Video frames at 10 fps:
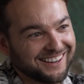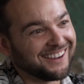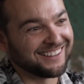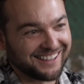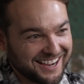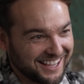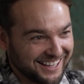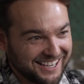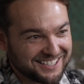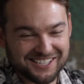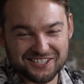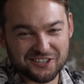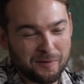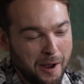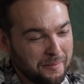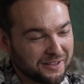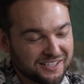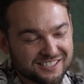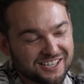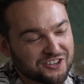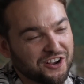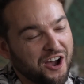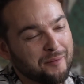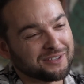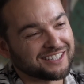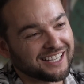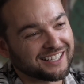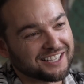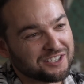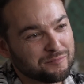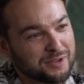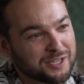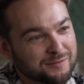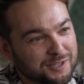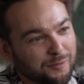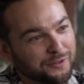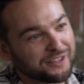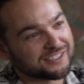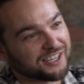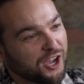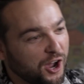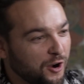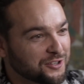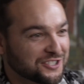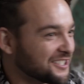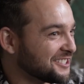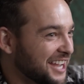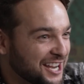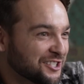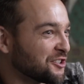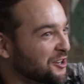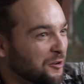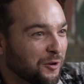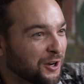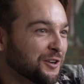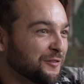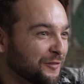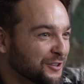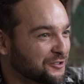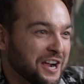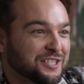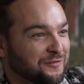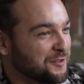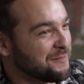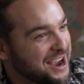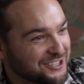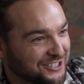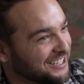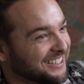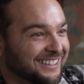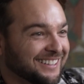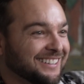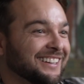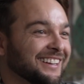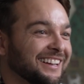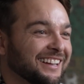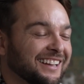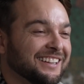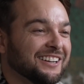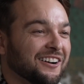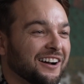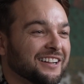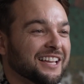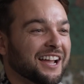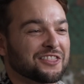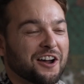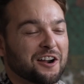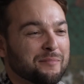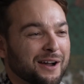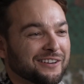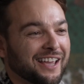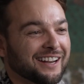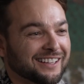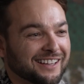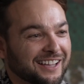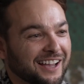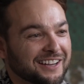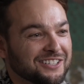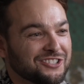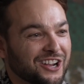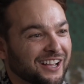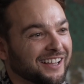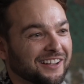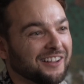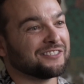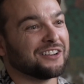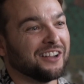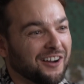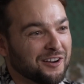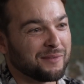it's such a common thing that you meet someone that's like, oh, it's the Sanskrit word for transformation, or you know, I think I thought about getting like anicca on